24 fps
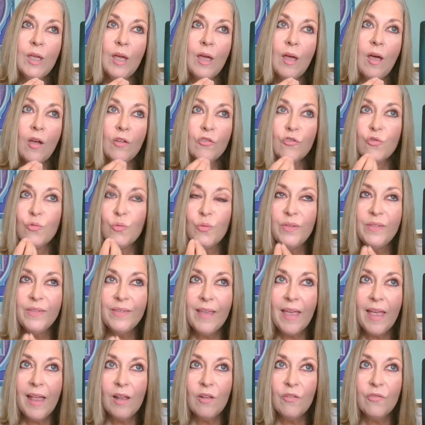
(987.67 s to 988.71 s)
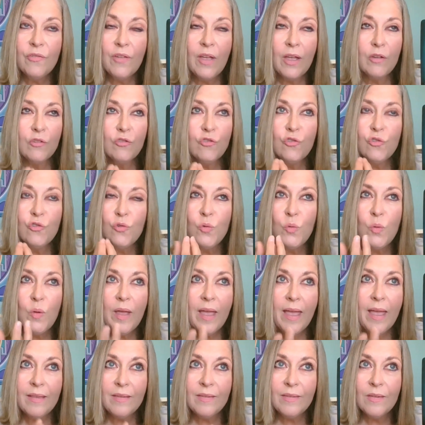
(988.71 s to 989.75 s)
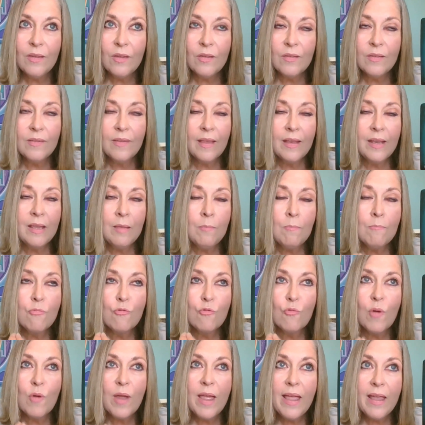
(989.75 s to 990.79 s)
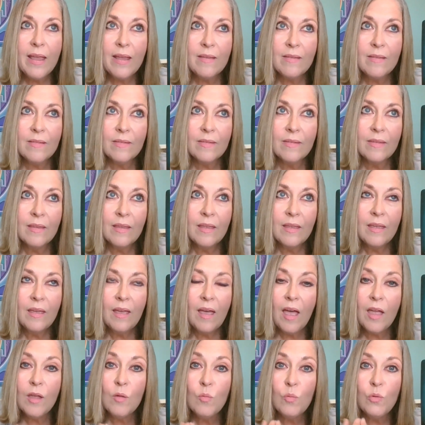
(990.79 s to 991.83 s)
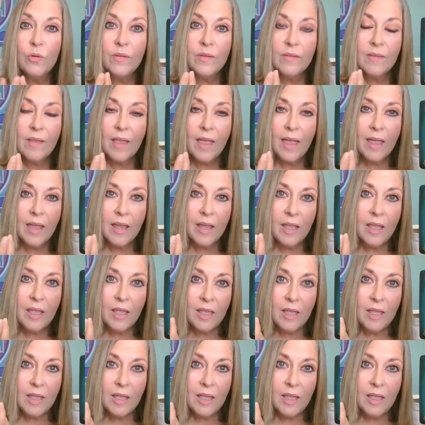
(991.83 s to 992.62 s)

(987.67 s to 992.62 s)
our true self, our true essence, and embrace, I would say,